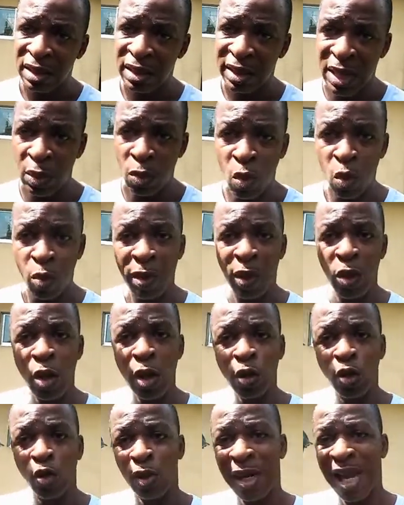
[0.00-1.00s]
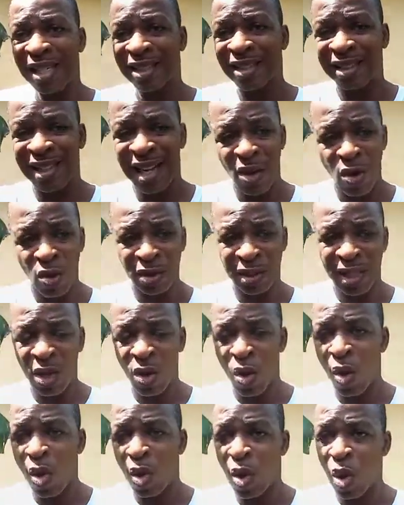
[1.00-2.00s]
Then we'll be going to that circus they
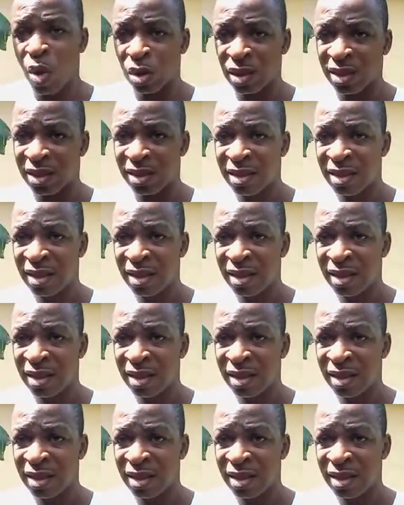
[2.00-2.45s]
call court,